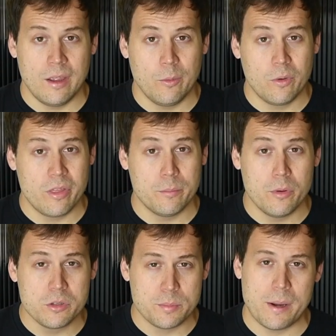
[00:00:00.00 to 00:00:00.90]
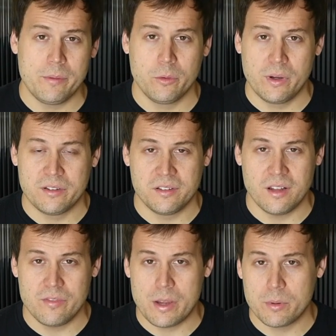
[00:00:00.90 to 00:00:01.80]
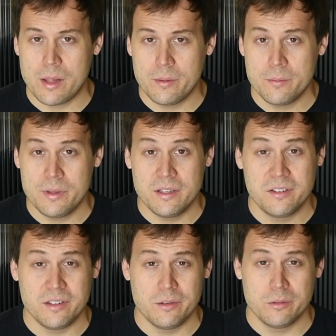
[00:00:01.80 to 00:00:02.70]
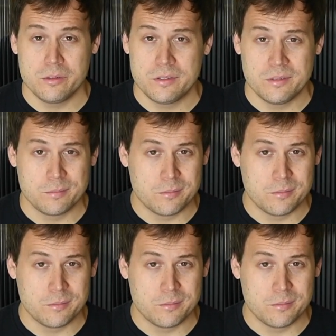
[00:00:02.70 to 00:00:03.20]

And one of the most popular ways to solve that problem is to use